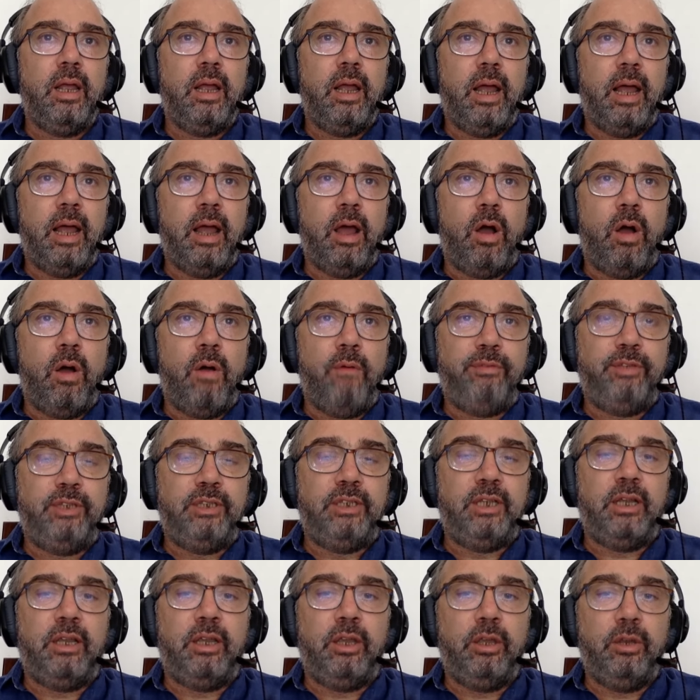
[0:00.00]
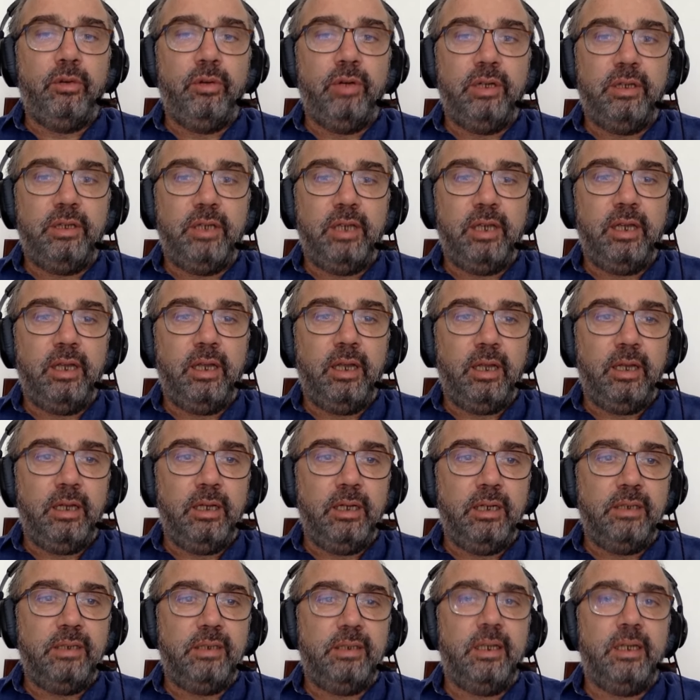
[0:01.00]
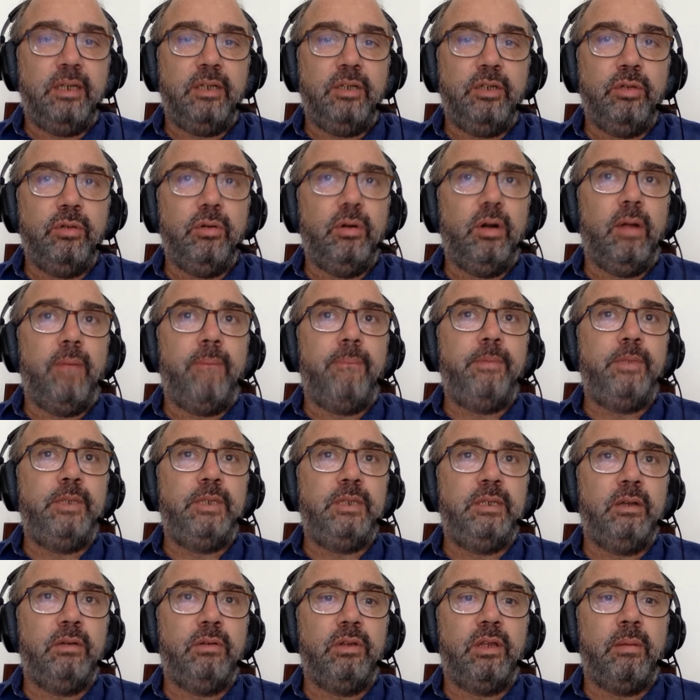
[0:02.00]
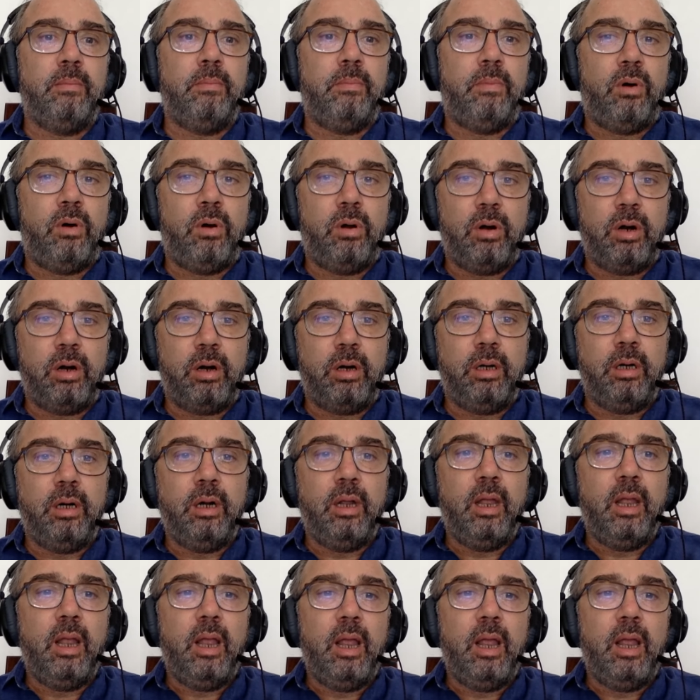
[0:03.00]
of security in Eastern Europe. So the more